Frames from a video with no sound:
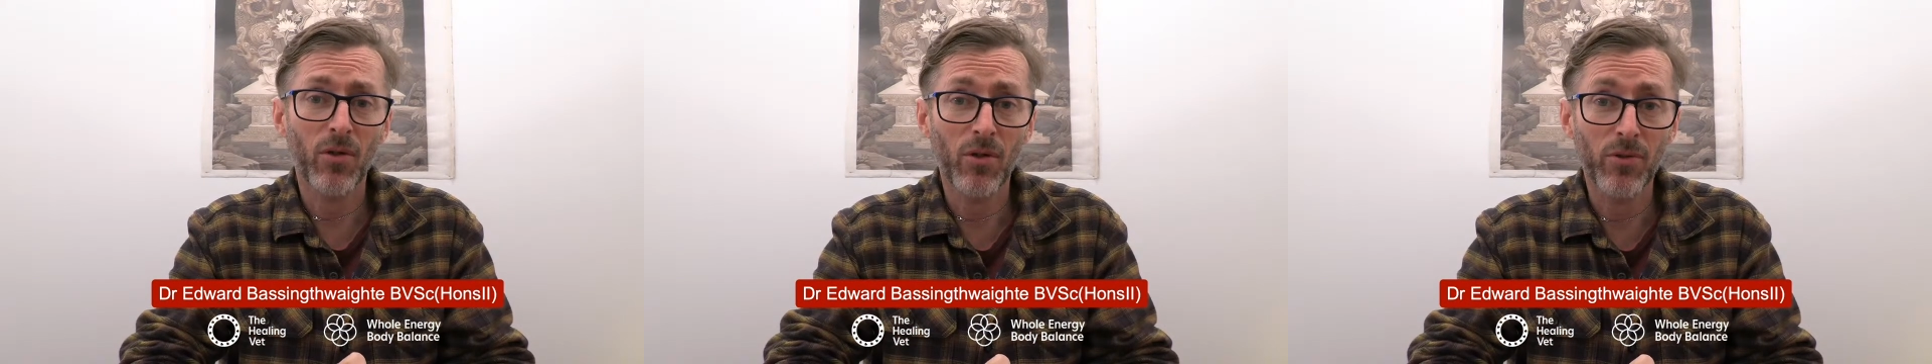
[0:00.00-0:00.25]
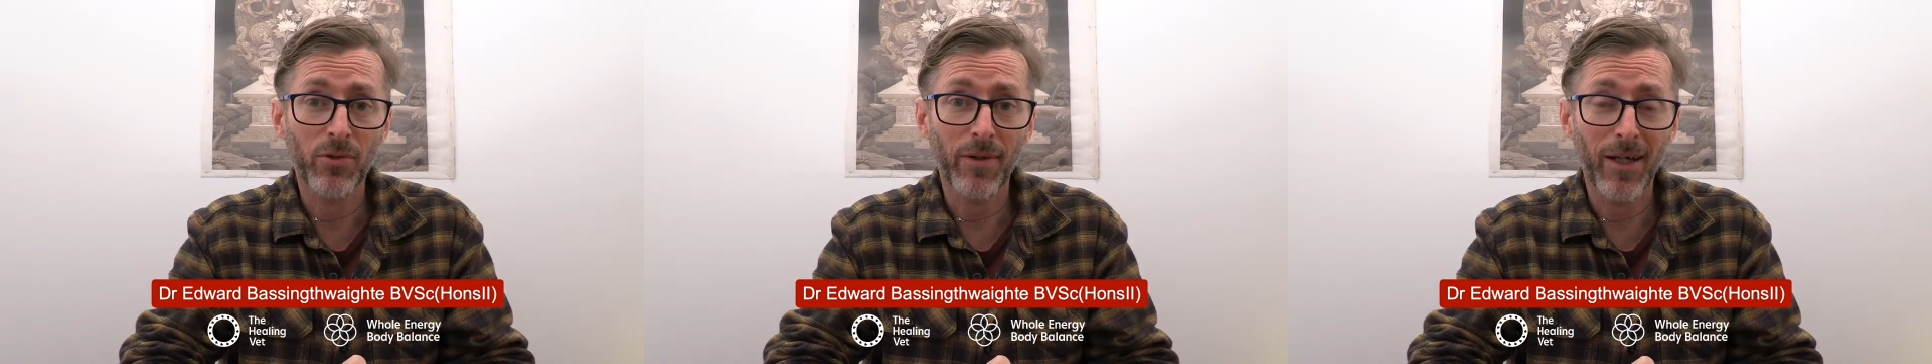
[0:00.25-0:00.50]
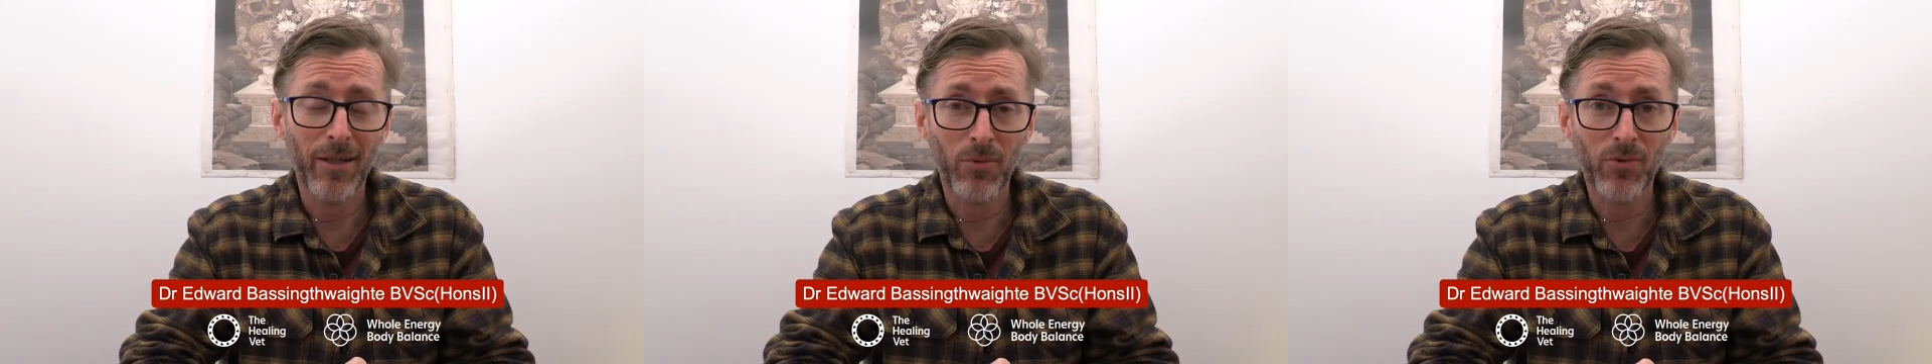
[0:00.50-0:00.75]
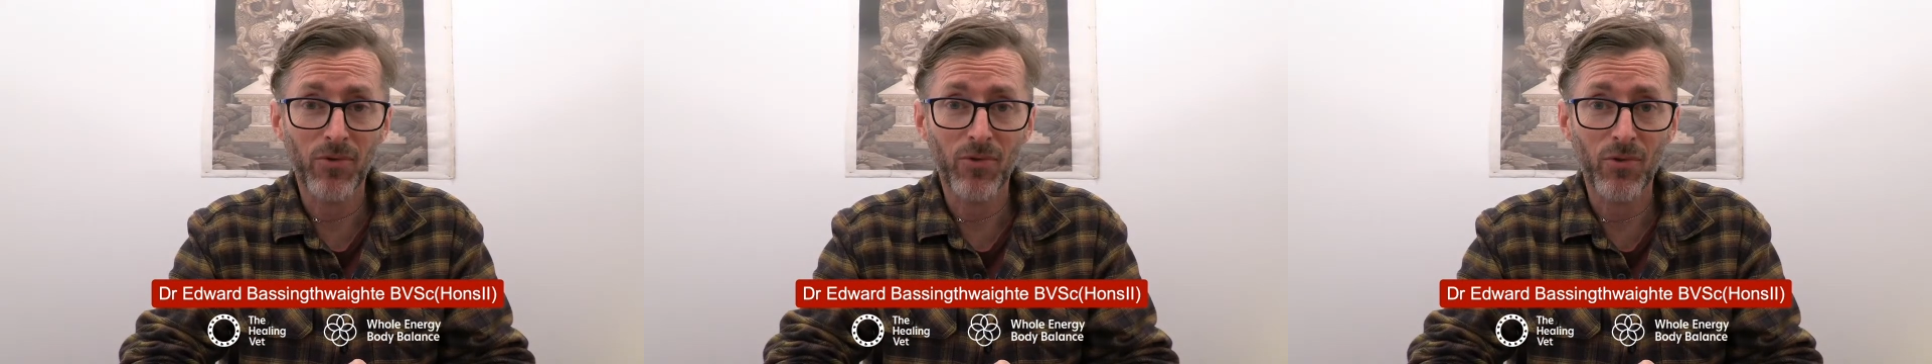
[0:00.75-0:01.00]
on your
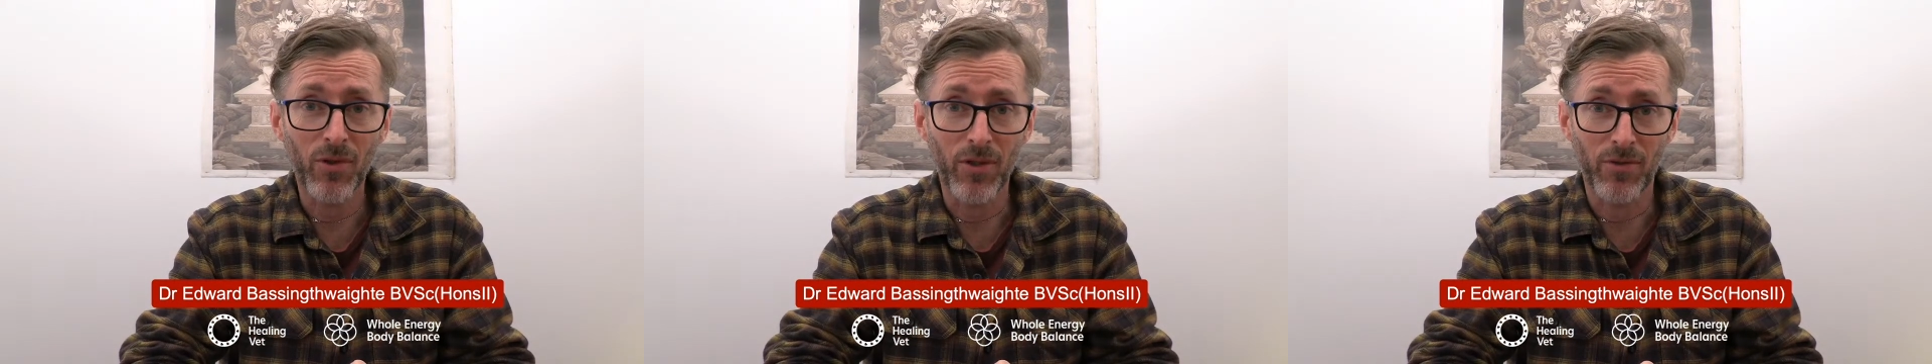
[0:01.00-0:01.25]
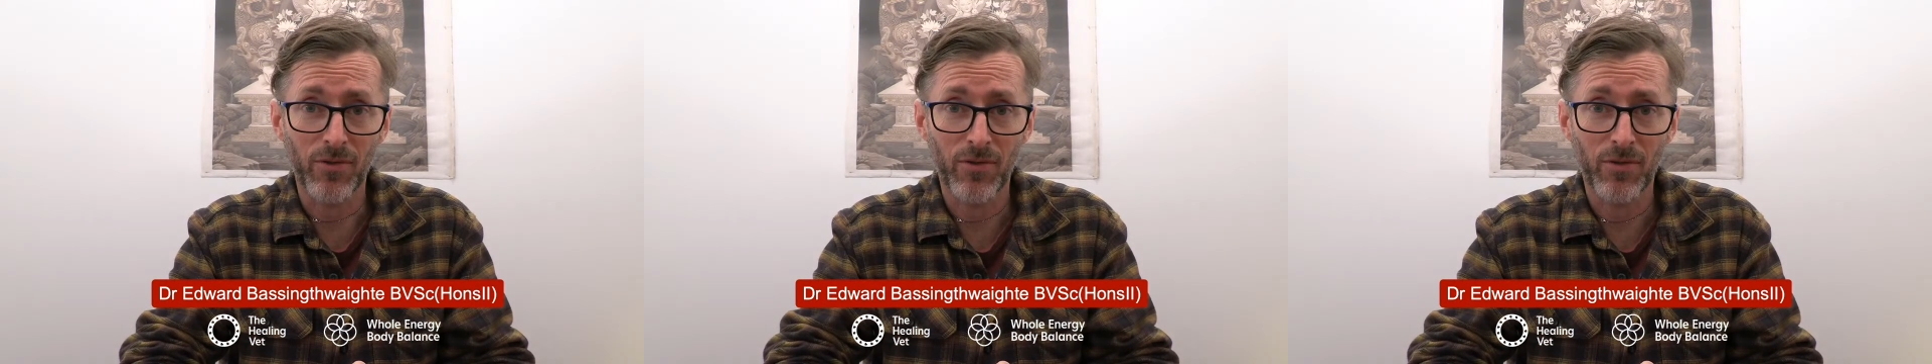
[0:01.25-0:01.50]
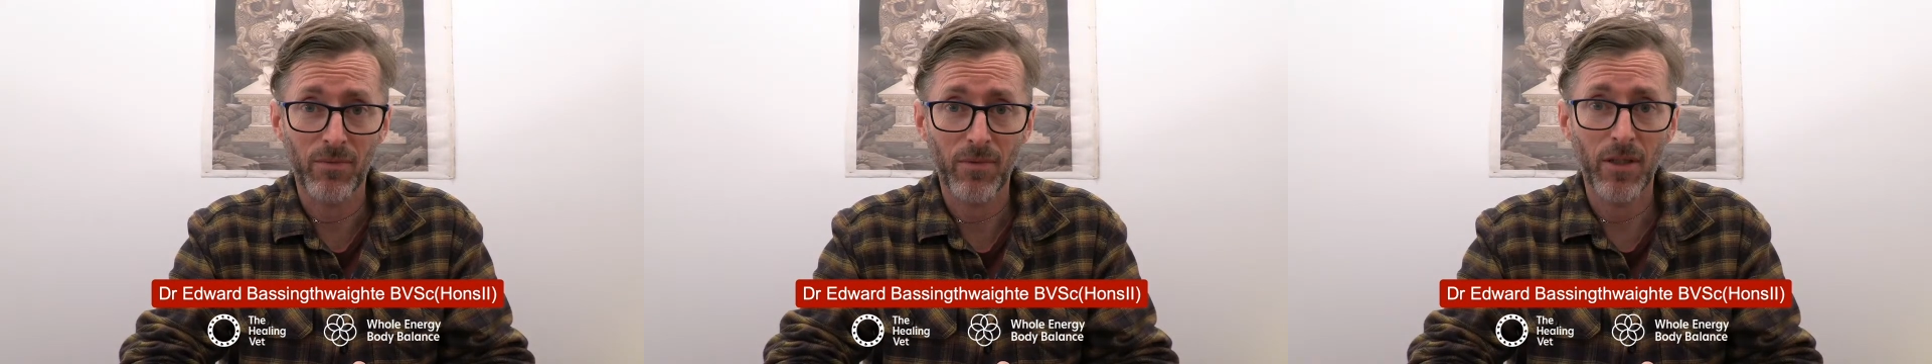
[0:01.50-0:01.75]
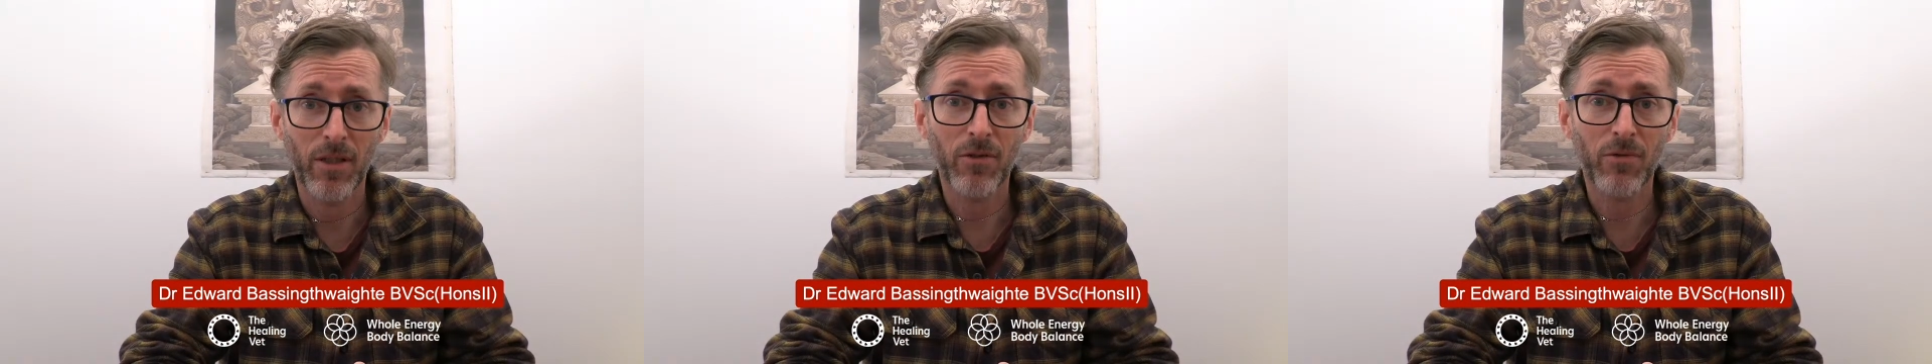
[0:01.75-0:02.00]
animal's joints,
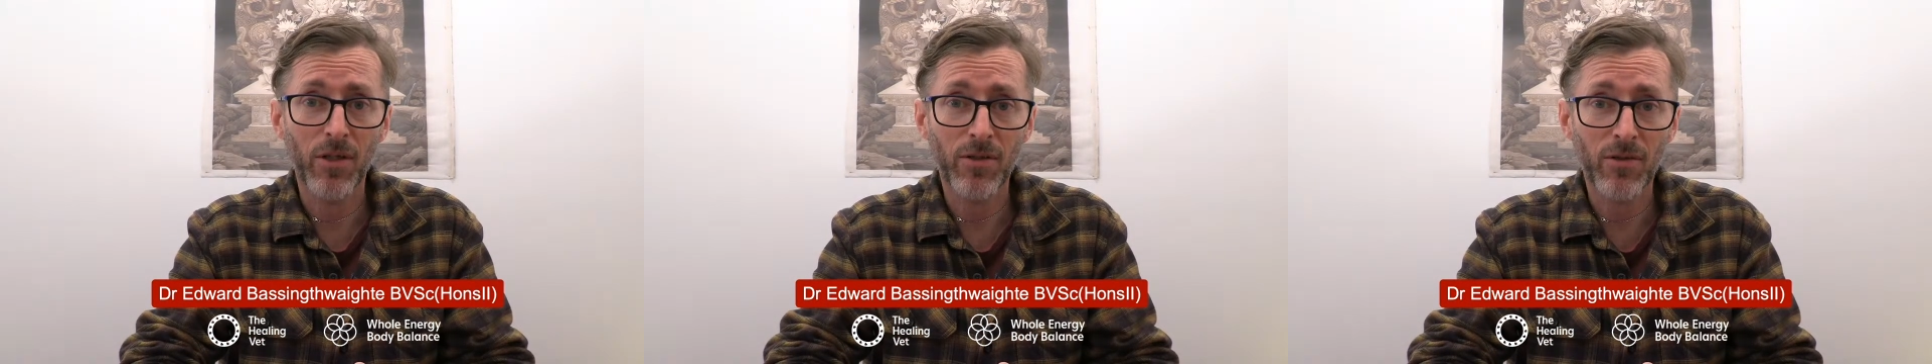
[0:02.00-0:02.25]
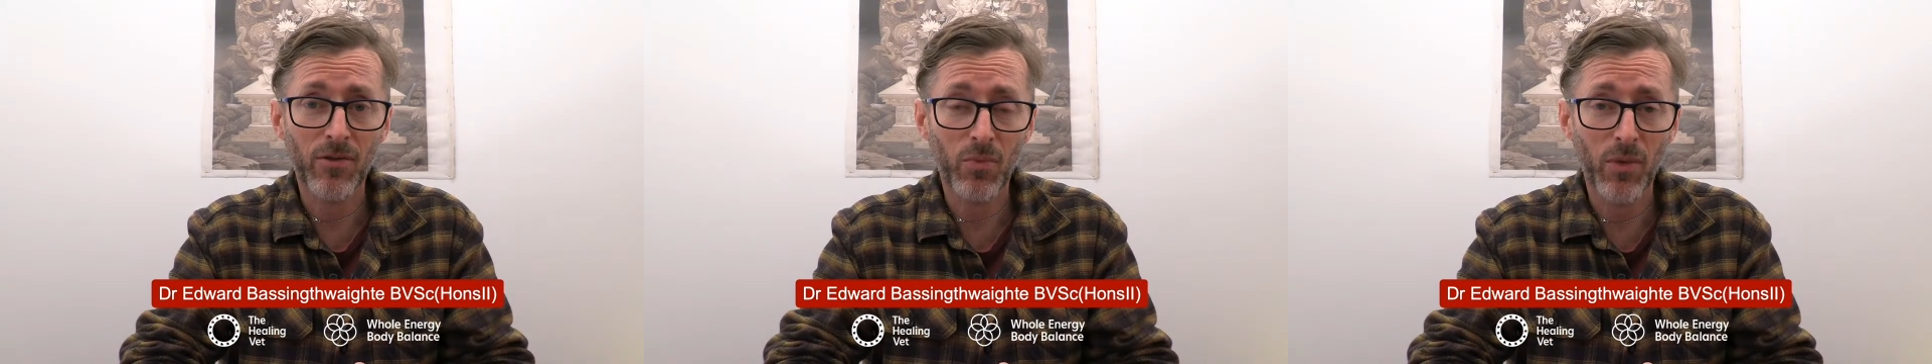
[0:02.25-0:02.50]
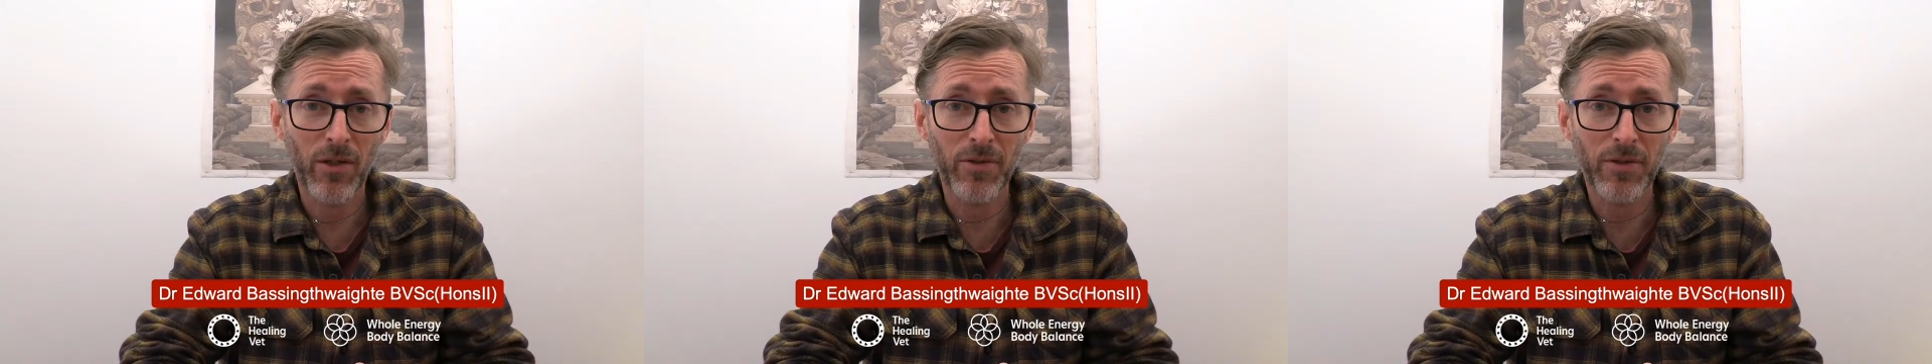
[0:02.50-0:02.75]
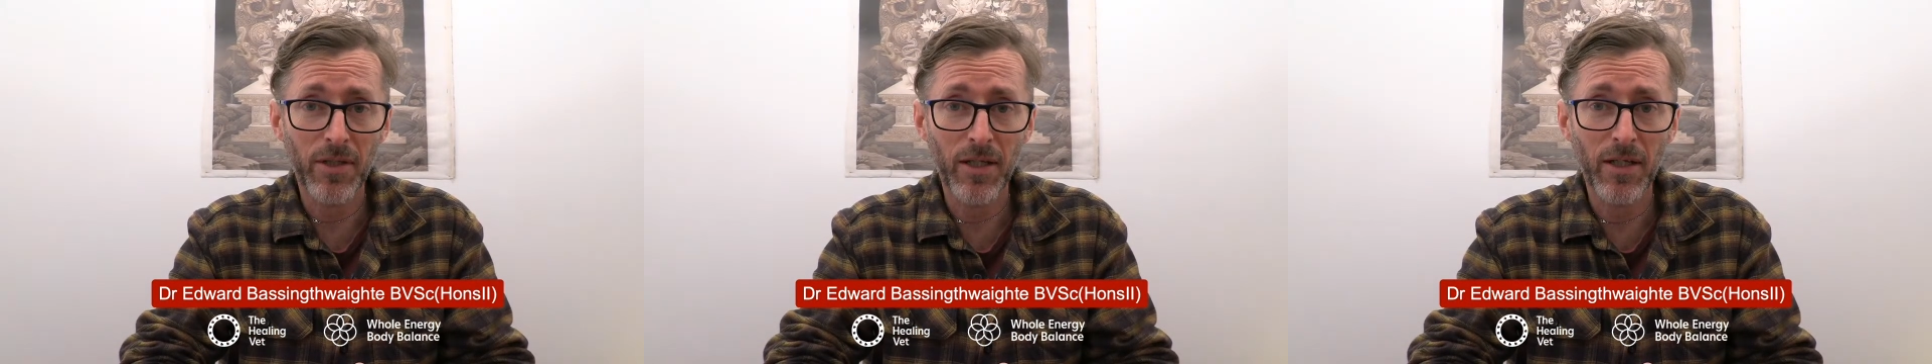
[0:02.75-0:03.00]
increases wear
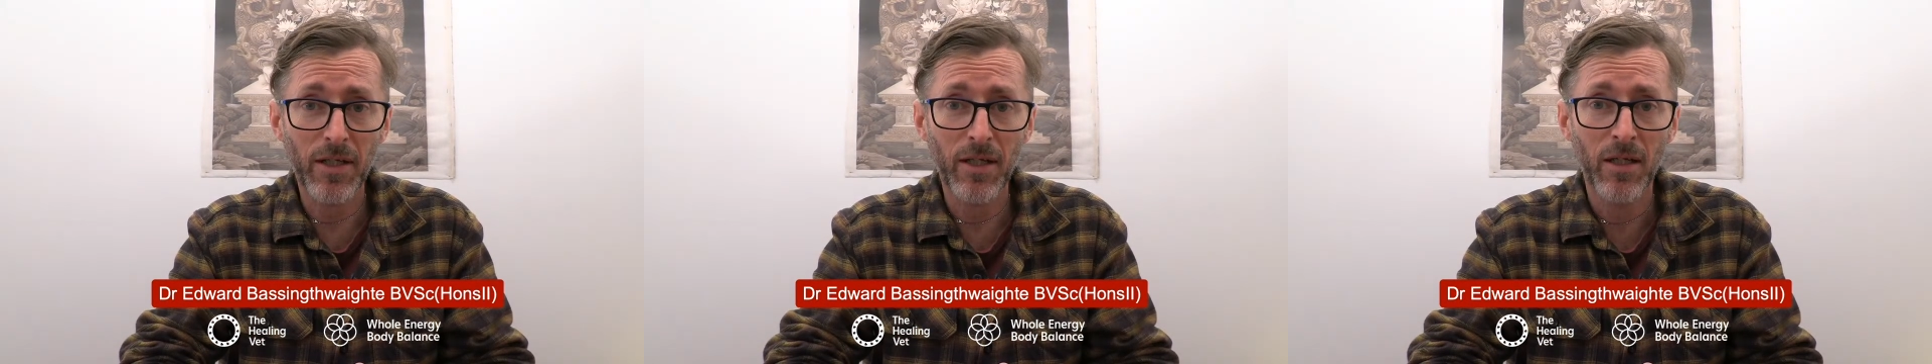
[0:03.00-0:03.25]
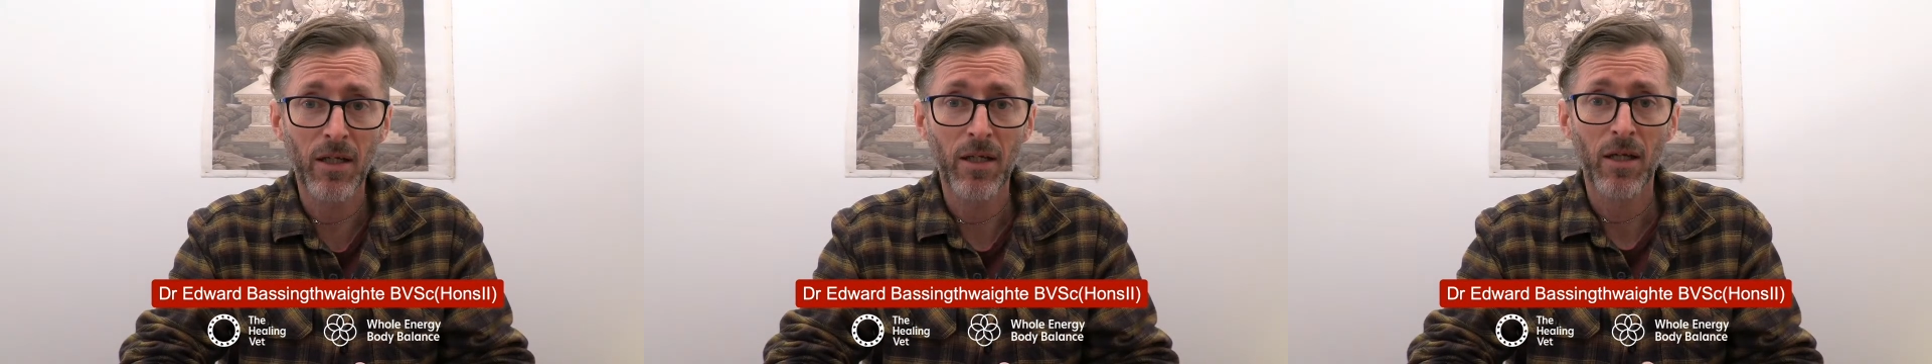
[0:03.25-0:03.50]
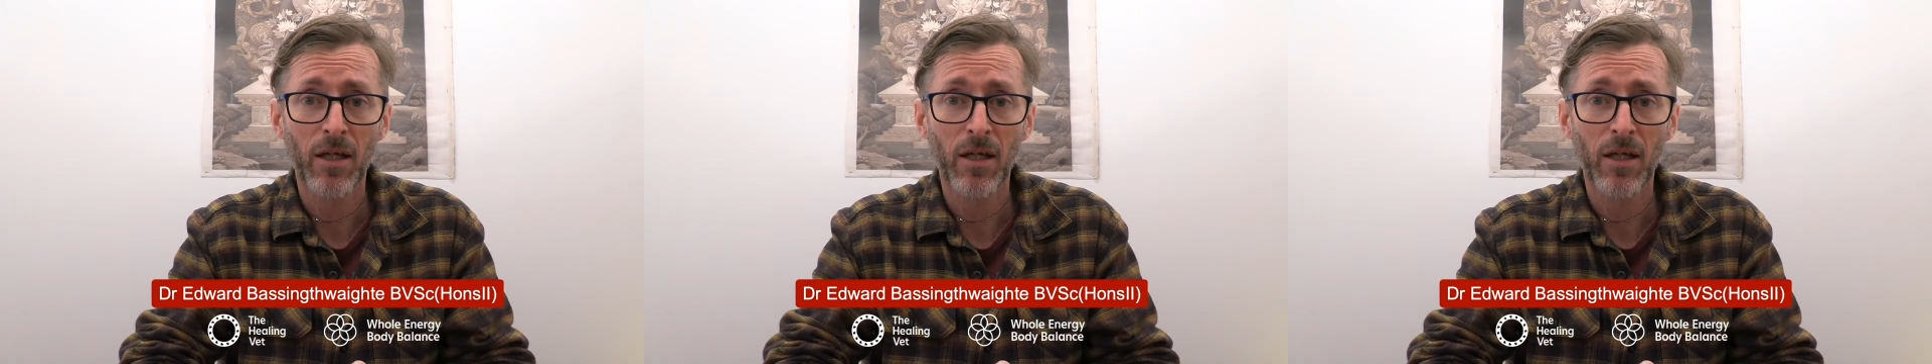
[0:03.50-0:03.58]
and tear,